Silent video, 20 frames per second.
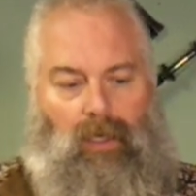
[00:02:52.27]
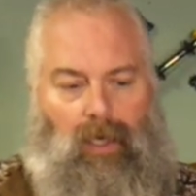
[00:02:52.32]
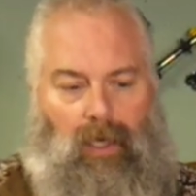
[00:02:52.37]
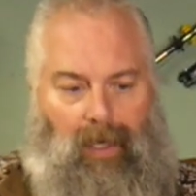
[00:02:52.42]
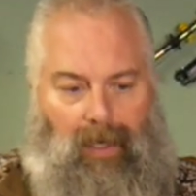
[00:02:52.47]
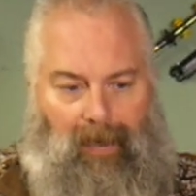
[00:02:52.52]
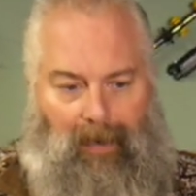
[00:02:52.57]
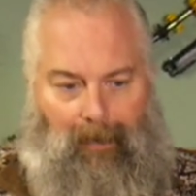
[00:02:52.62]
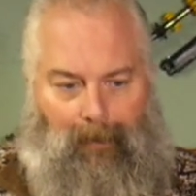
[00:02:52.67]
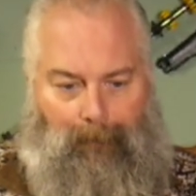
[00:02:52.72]

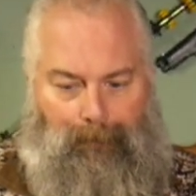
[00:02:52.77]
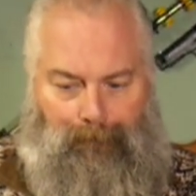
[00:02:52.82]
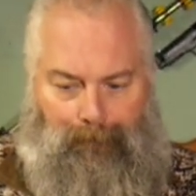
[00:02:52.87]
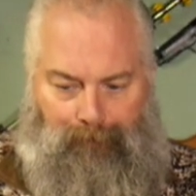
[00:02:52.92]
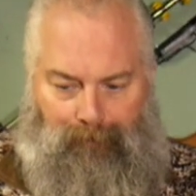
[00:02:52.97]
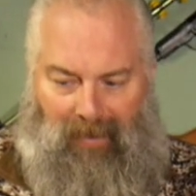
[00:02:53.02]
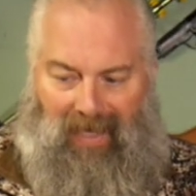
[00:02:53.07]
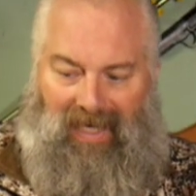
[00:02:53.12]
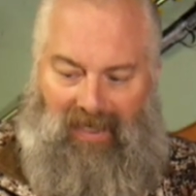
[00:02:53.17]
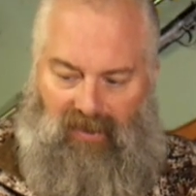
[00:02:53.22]
I
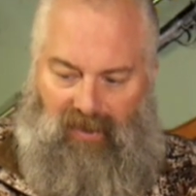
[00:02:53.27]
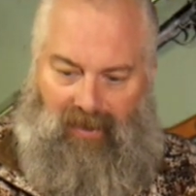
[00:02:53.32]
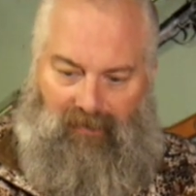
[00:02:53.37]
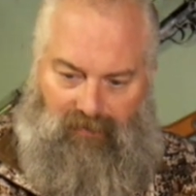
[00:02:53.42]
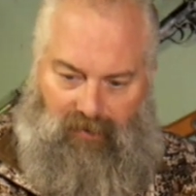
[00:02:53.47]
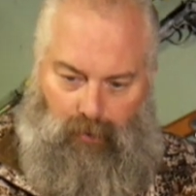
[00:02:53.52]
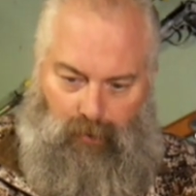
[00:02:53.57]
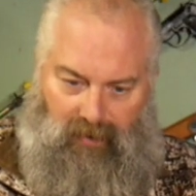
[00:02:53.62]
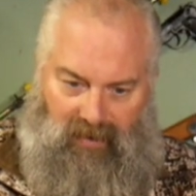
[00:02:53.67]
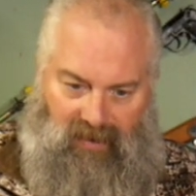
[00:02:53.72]
actually
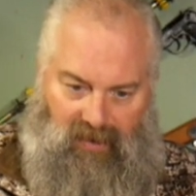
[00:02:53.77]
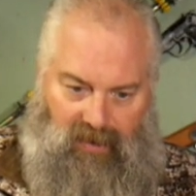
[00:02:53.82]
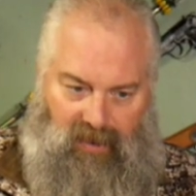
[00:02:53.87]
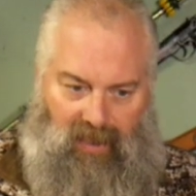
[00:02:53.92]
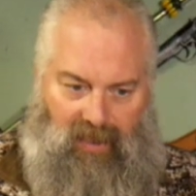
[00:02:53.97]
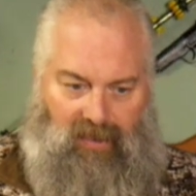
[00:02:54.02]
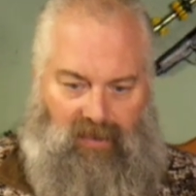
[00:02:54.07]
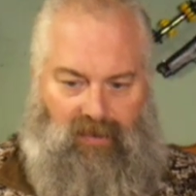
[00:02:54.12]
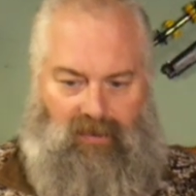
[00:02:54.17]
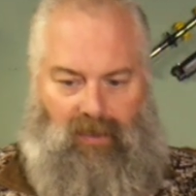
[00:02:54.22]
have two of these
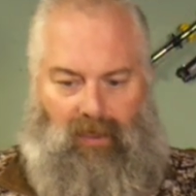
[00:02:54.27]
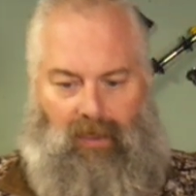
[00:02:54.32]
kits.